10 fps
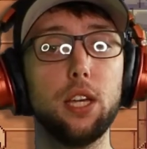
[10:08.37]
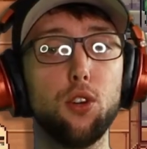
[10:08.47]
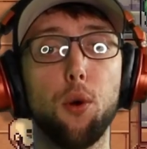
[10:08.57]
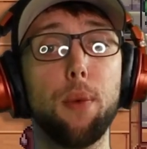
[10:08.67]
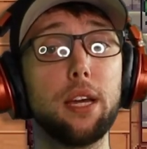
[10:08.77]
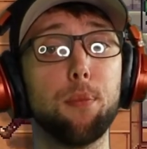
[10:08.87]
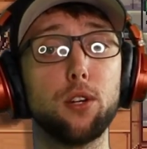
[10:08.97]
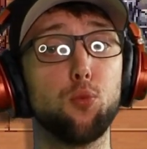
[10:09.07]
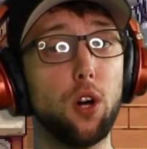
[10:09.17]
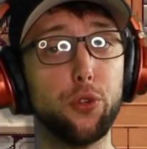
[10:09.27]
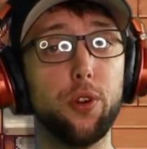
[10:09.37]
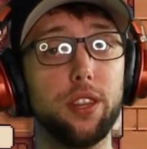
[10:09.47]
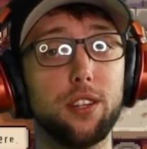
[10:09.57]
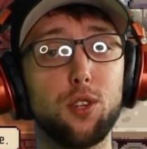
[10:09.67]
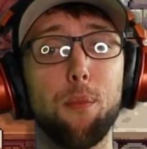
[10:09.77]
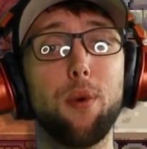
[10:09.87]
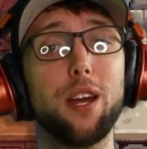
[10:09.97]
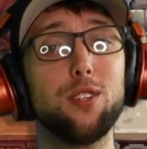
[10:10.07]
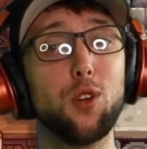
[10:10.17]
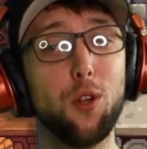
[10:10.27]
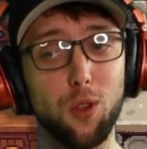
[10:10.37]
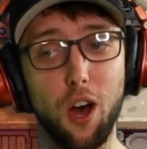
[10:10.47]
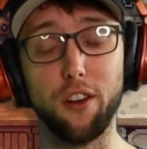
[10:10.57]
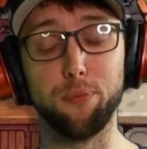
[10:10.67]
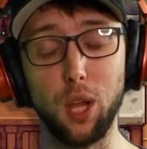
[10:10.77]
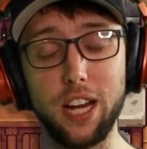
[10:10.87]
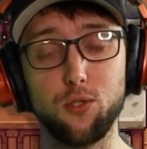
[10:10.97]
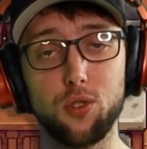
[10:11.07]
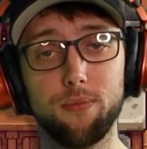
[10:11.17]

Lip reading: You don't make much while doing this, but it's a lot of plates.